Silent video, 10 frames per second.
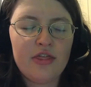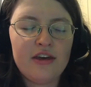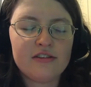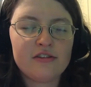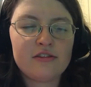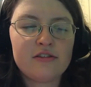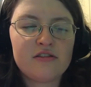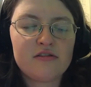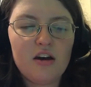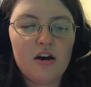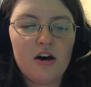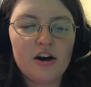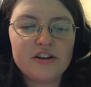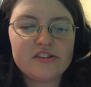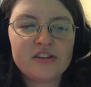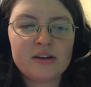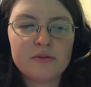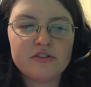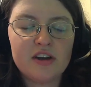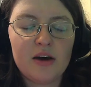this honestly
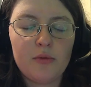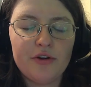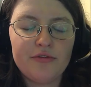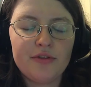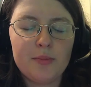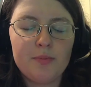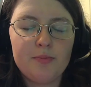was not one of the